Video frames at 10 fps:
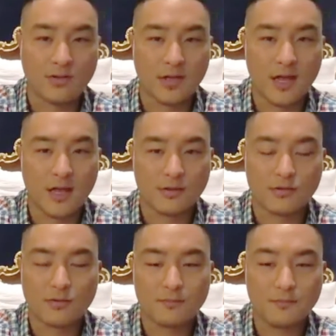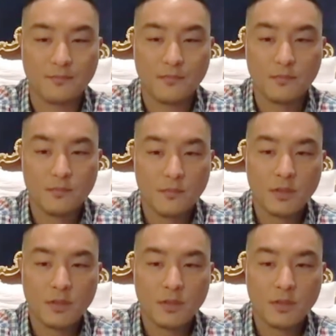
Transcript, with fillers: give me some hearts and likes.